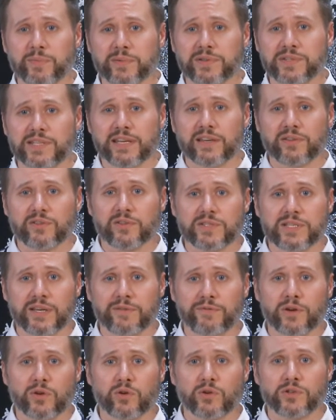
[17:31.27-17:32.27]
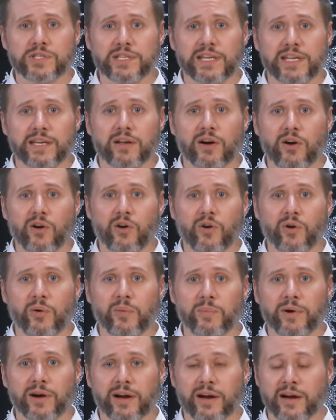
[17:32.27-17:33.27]
particular difficulty at
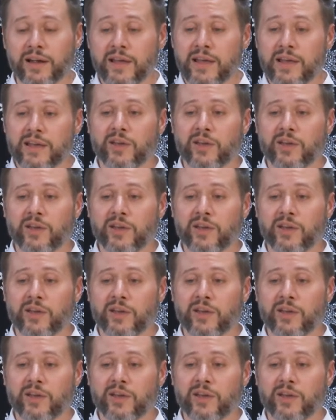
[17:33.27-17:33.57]
home where,